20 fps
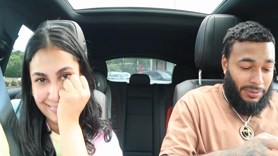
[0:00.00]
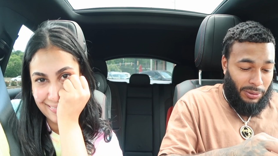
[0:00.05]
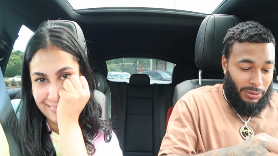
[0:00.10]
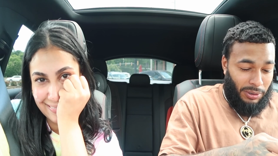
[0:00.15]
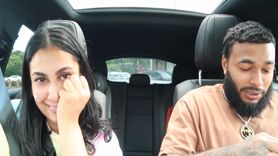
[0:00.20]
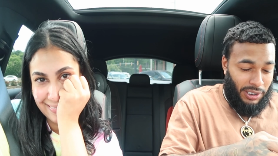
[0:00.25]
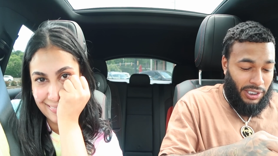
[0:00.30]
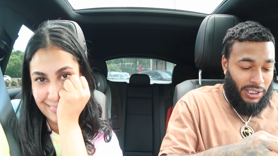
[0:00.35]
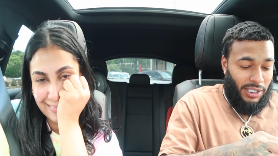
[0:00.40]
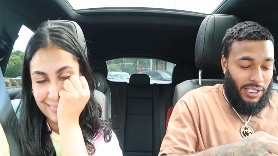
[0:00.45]
Speaker 1: might
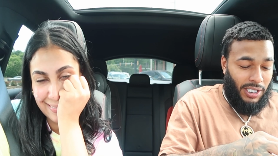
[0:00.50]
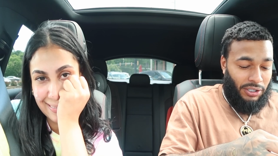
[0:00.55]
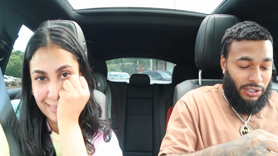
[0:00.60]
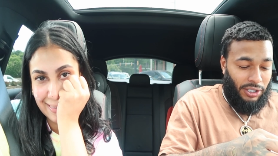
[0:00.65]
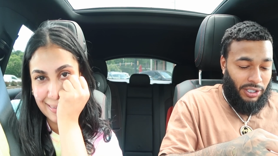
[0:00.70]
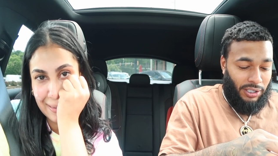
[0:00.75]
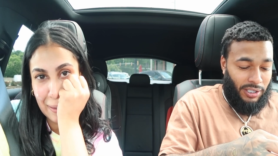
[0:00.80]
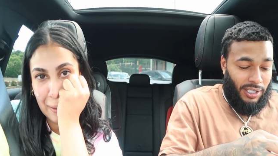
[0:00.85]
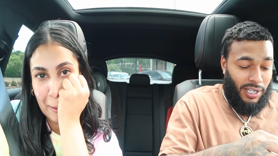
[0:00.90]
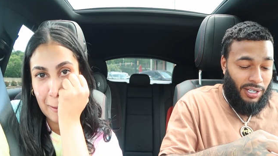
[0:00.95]
want to get that
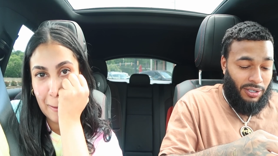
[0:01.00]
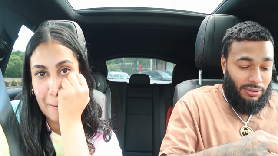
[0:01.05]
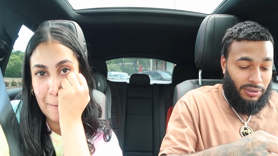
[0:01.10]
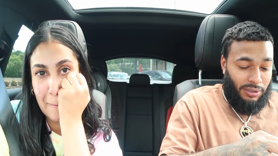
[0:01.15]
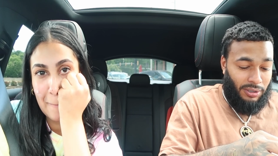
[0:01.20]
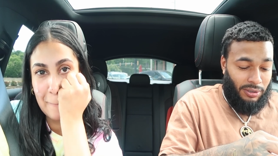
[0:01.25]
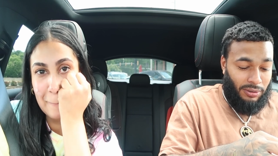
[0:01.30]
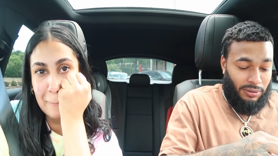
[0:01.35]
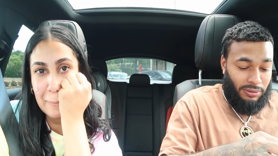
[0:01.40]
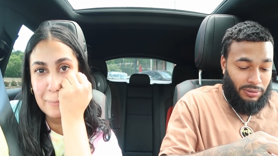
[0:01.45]
checked out
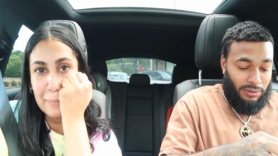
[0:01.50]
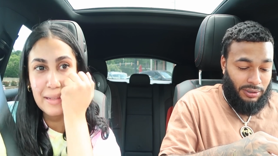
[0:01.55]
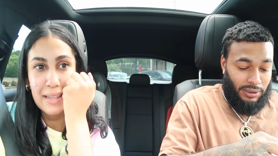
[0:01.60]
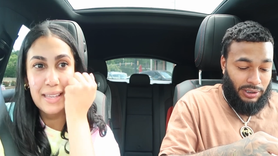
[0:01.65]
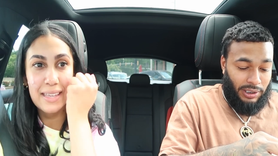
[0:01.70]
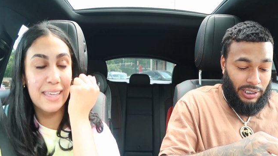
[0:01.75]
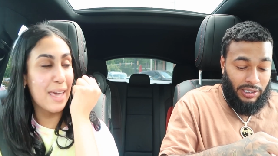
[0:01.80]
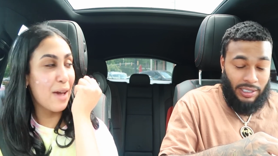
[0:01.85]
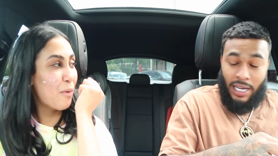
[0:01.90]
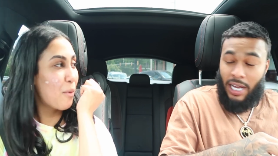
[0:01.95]
though.
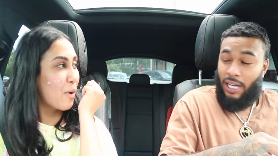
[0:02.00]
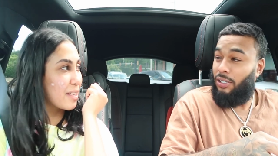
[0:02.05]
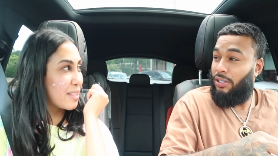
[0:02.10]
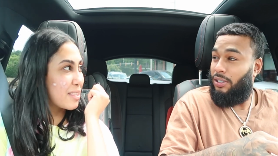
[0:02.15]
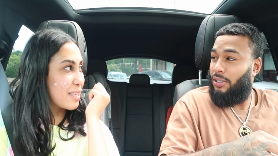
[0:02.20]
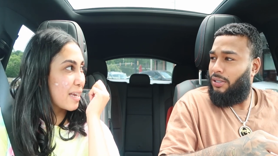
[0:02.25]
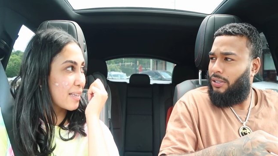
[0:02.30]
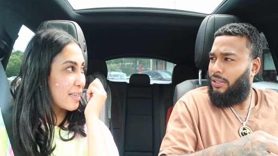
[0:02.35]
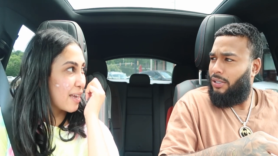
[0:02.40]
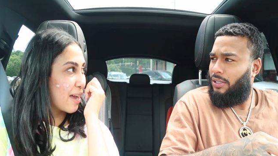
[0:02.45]
Get what
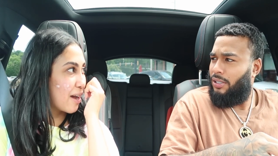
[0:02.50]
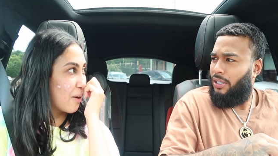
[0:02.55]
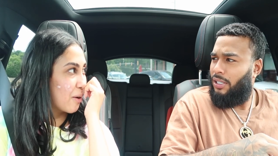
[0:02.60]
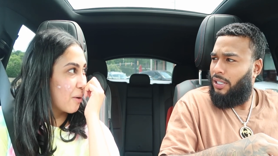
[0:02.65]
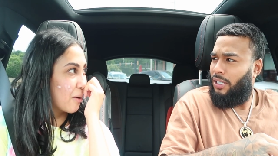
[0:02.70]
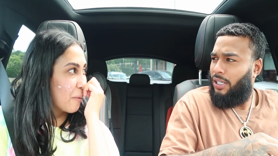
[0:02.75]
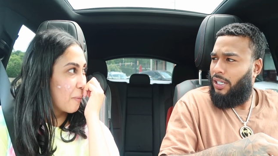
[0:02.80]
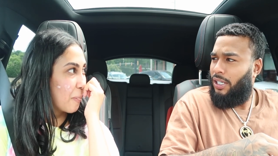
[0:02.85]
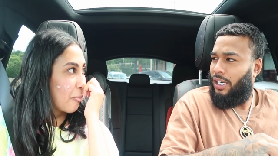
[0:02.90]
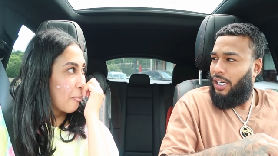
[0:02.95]
checked
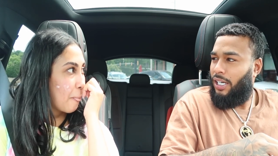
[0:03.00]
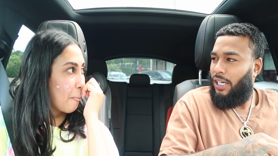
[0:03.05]
out?